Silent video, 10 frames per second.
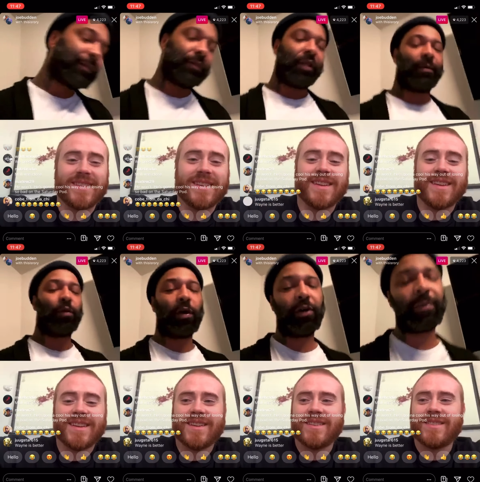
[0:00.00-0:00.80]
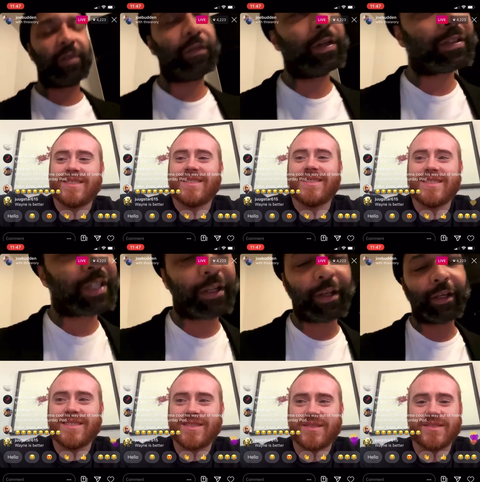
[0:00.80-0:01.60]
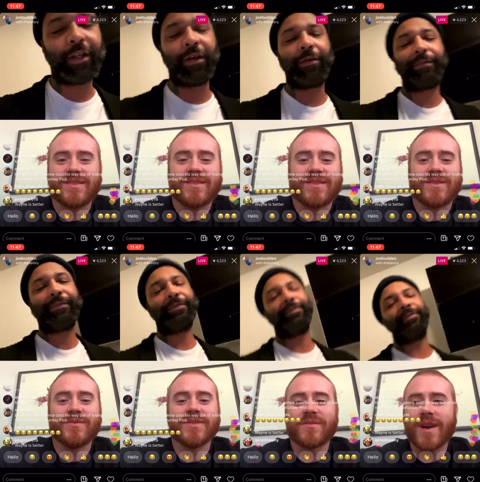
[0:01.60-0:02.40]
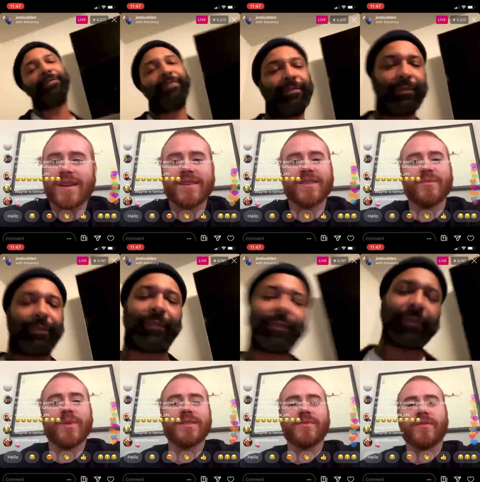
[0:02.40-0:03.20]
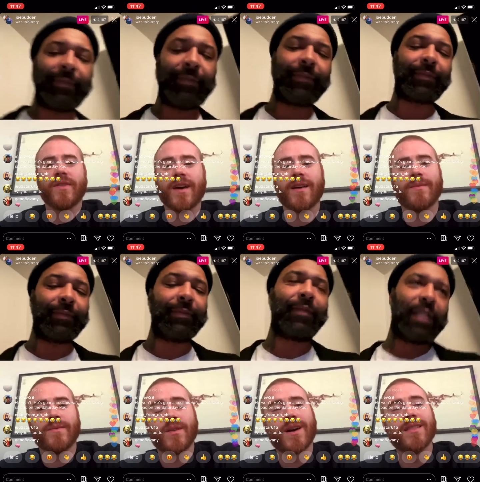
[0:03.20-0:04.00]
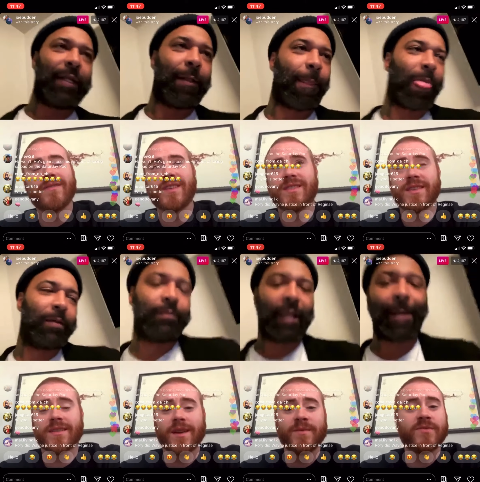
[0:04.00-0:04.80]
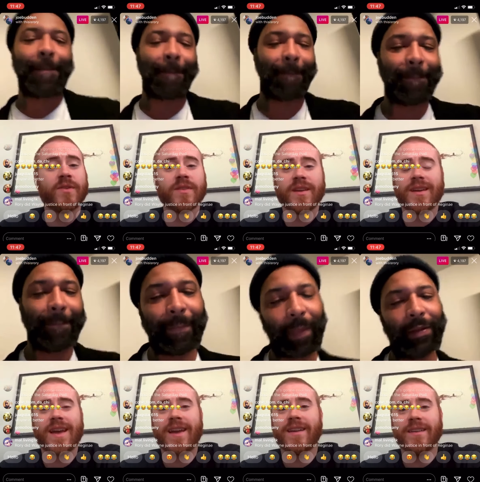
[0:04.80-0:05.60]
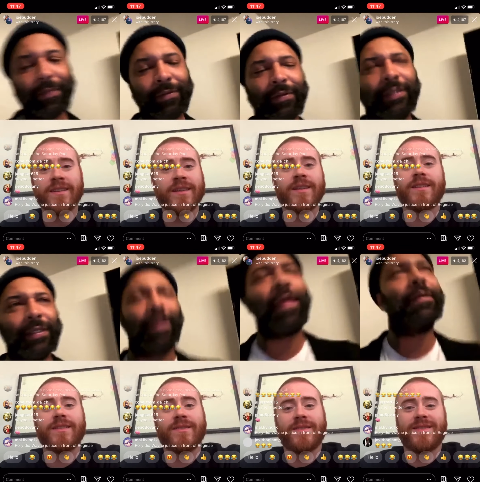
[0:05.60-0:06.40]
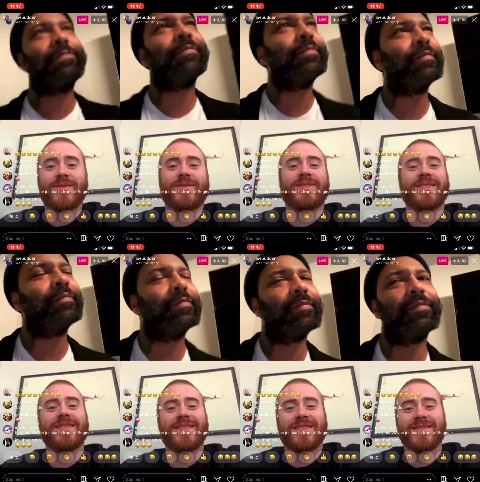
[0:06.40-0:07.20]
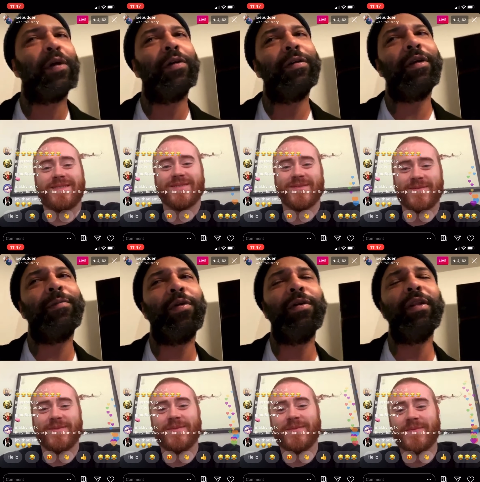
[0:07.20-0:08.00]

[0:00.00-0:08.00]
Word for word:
Speaker 1: Yeah, more hurt my feelings that day. He did.
Speaker 2: Threw us right under the bus with Fab. Yo, I love your shit. Them two over there hate it. Yeah,
Speaker 1: Mal